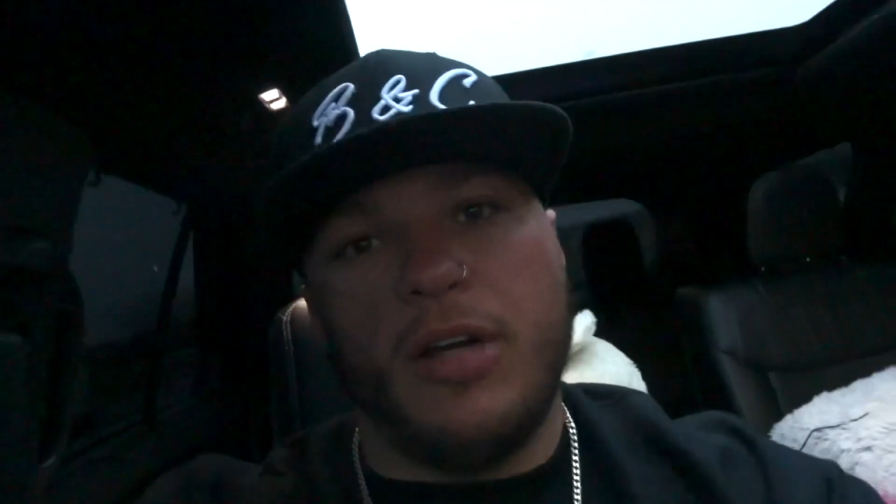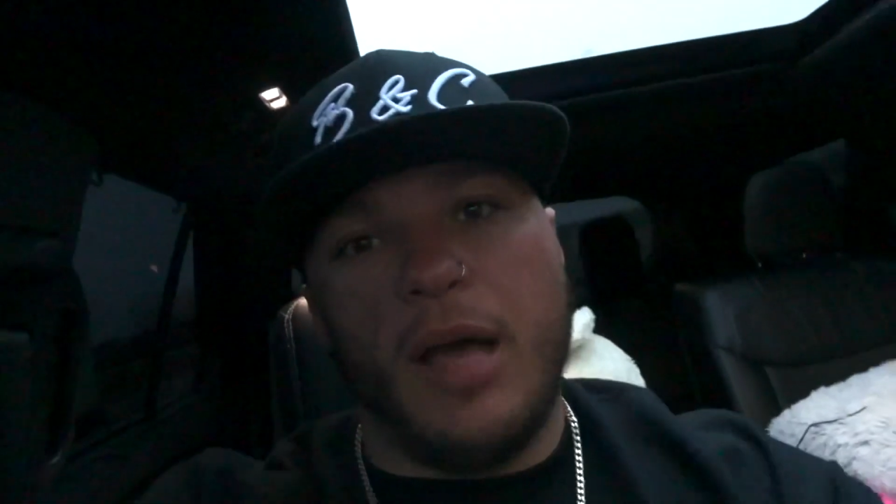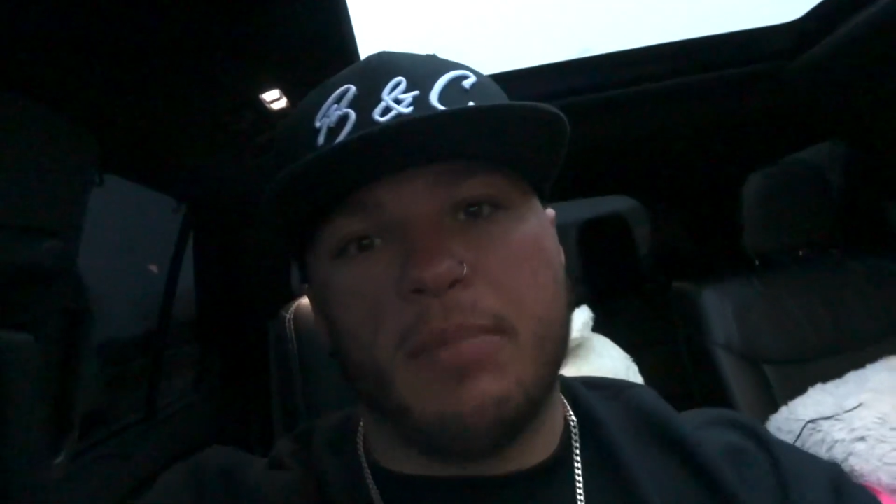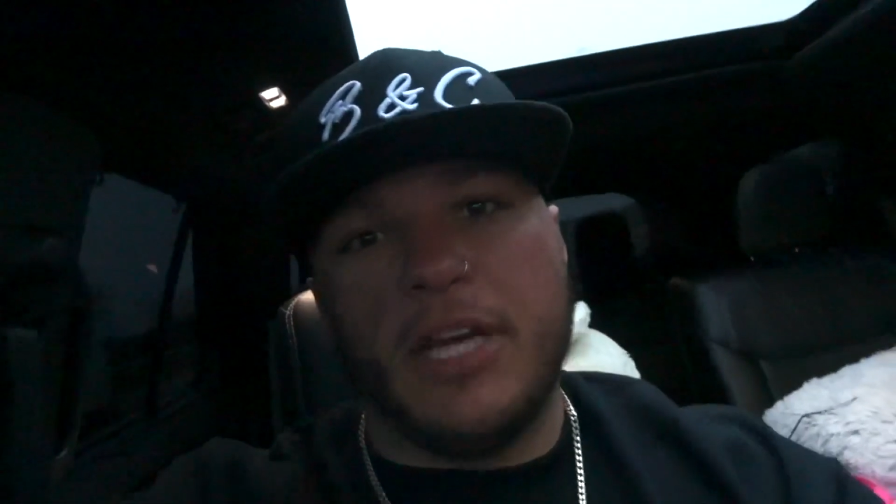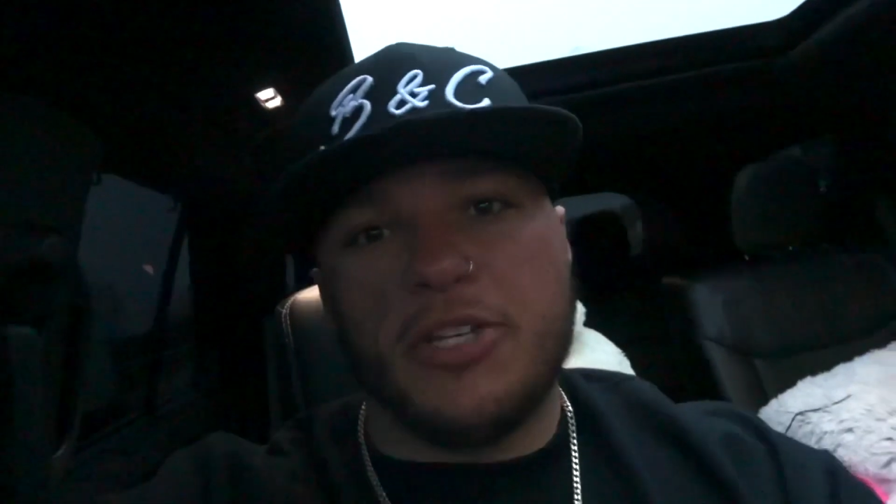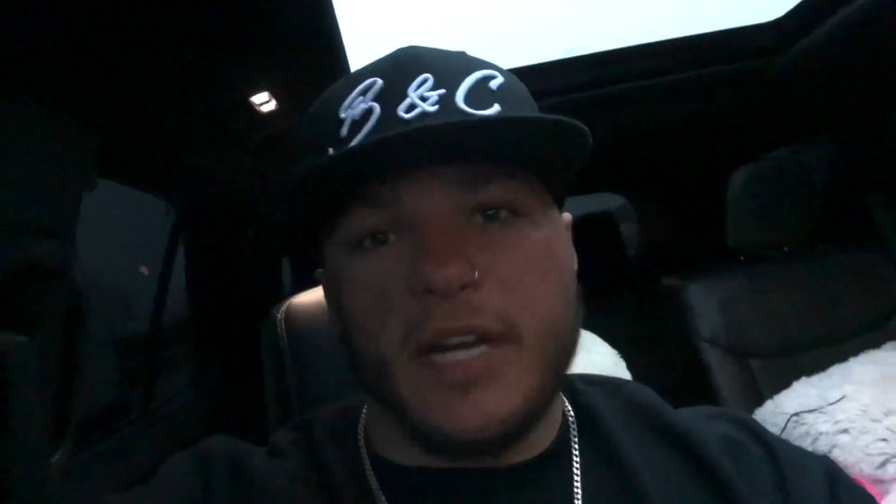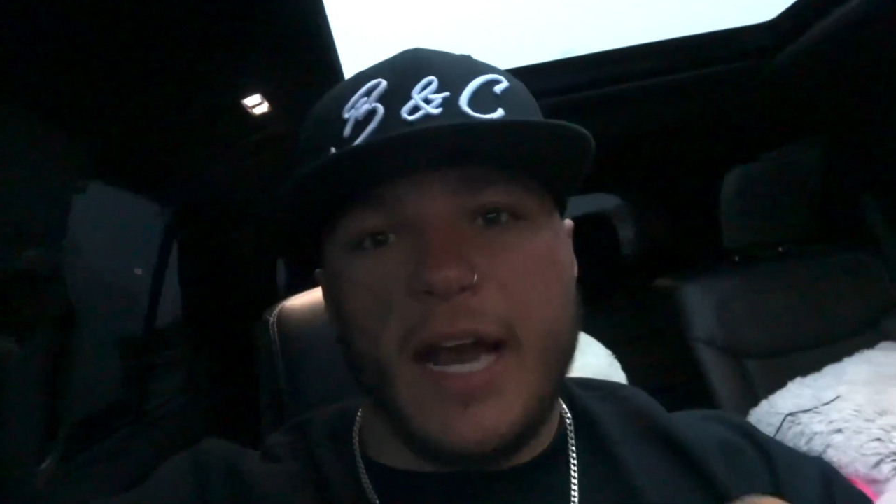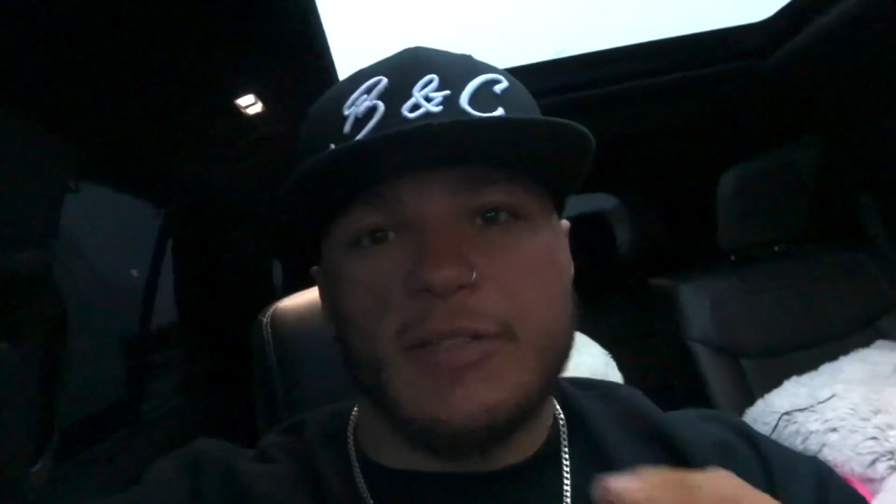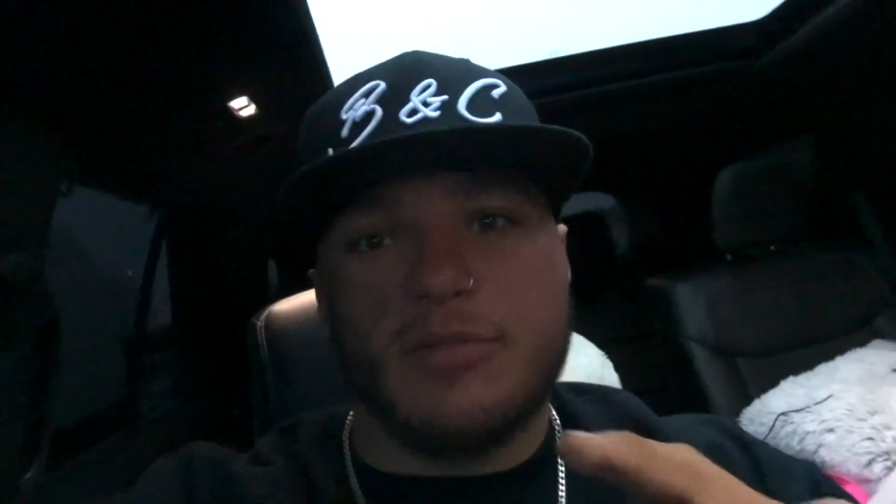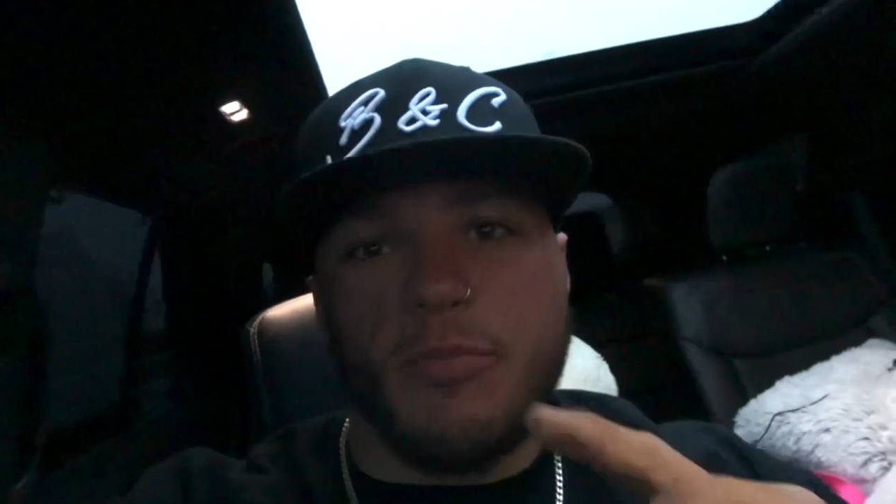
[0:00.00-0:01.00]
update you
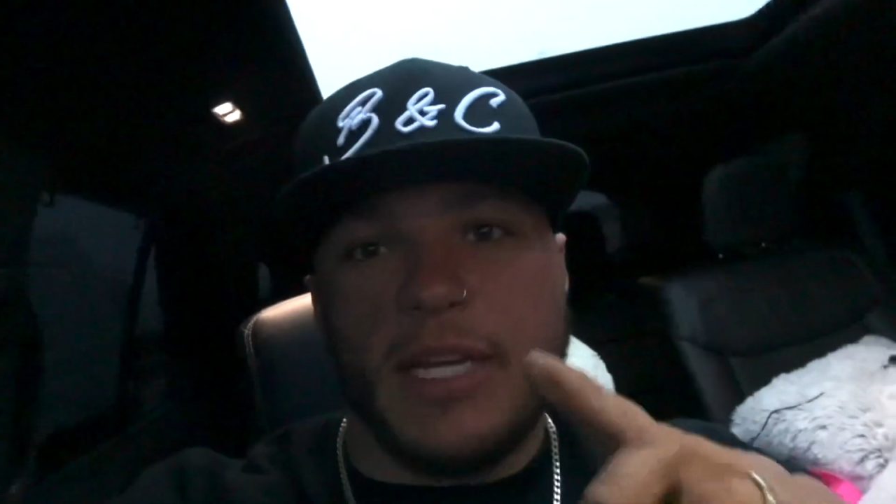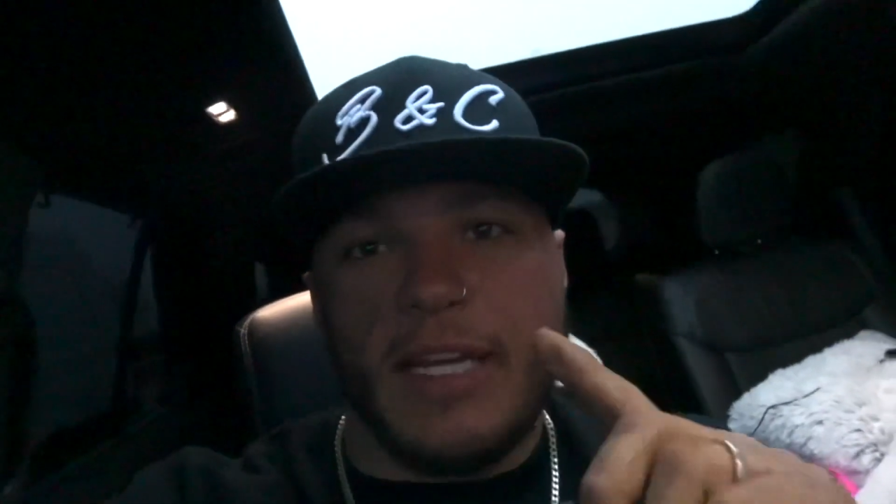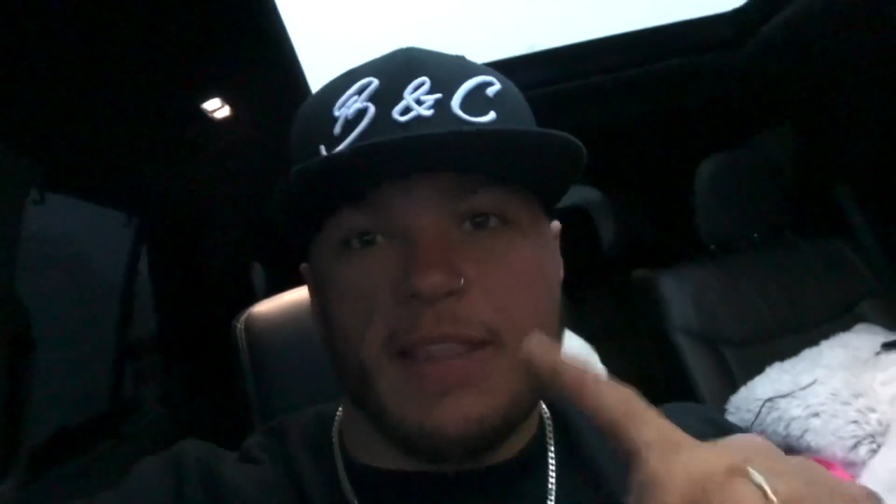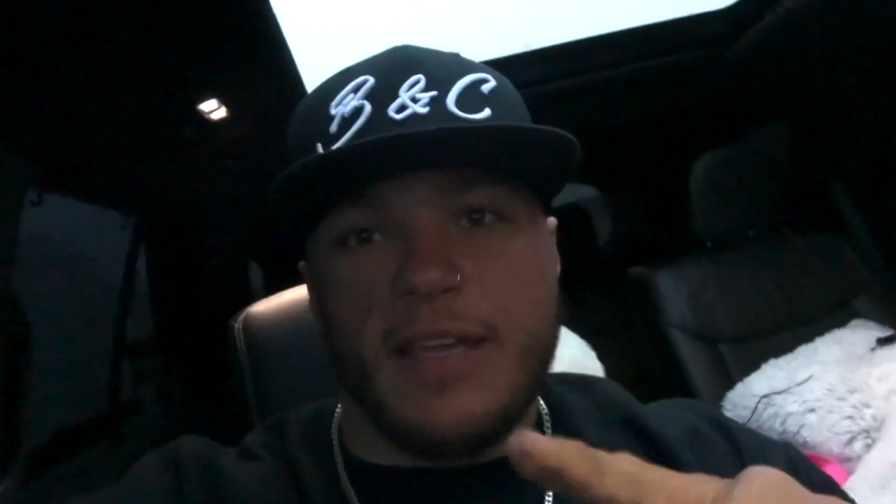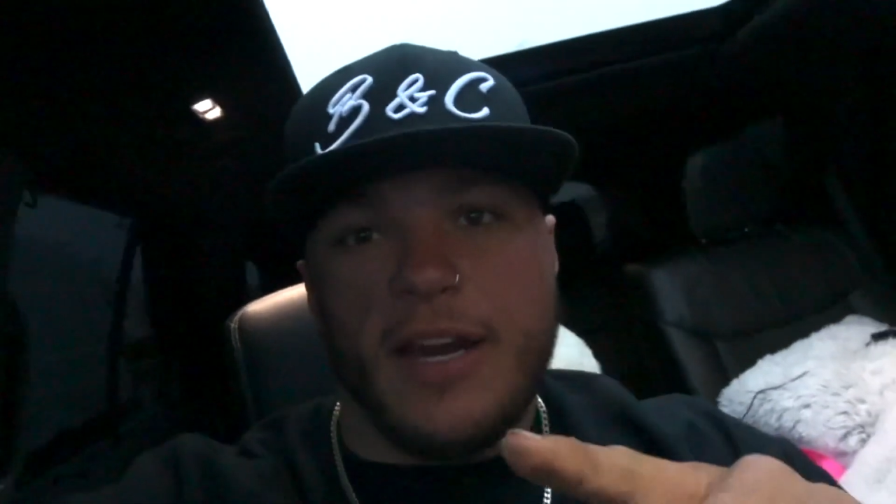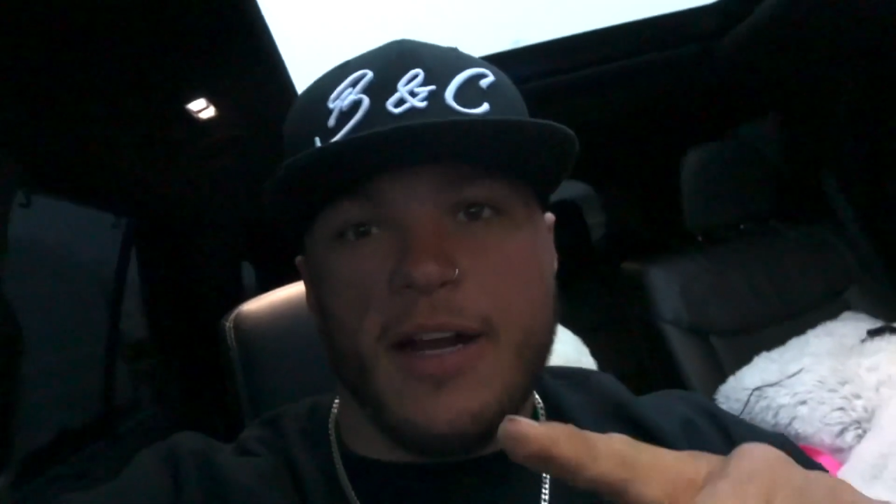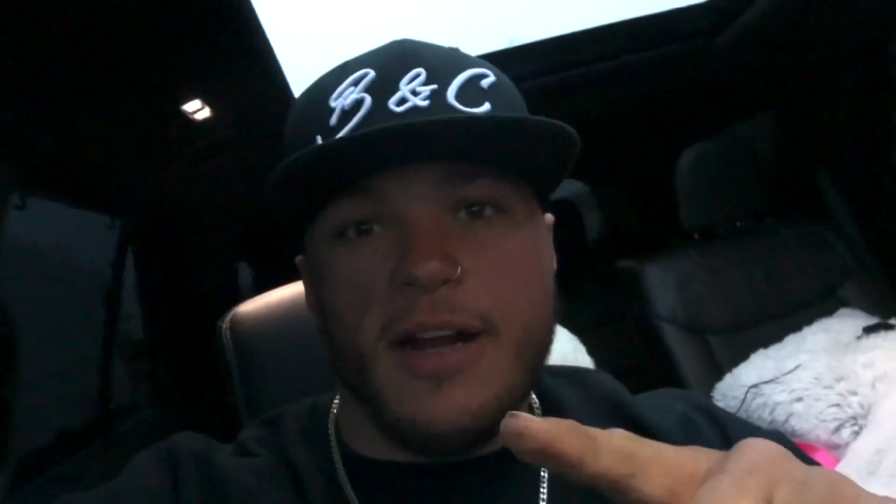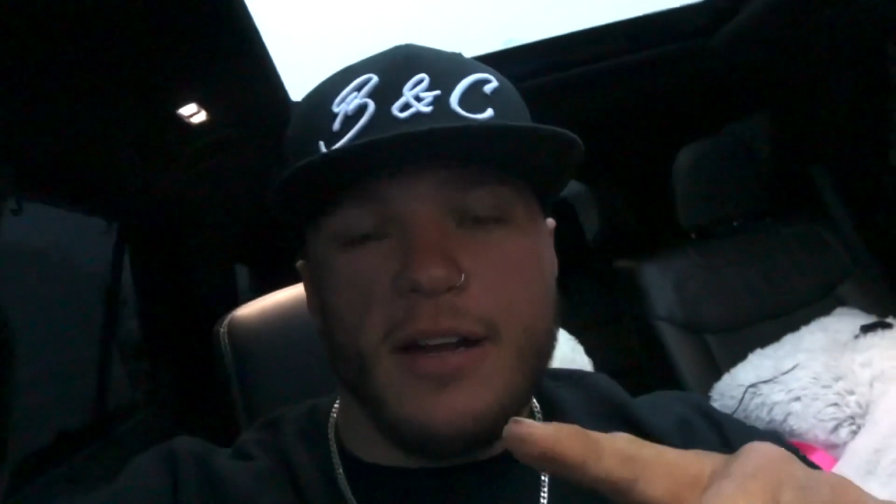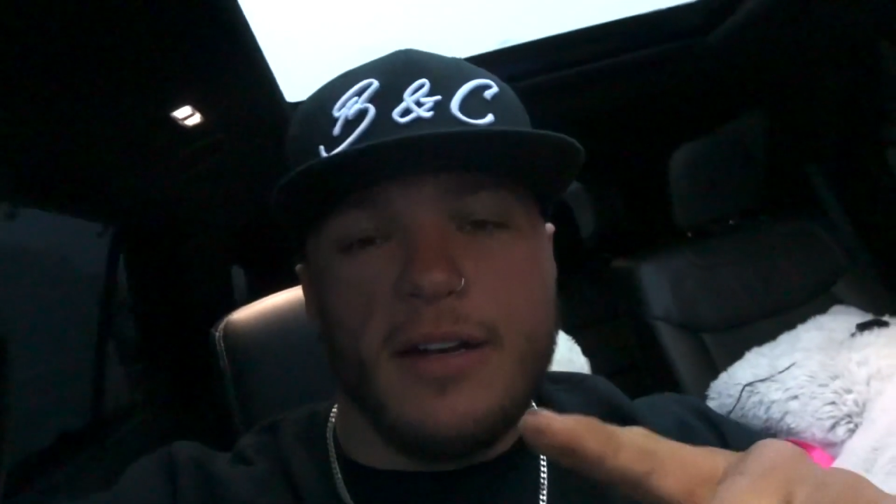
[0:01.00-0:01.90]
guys when we get there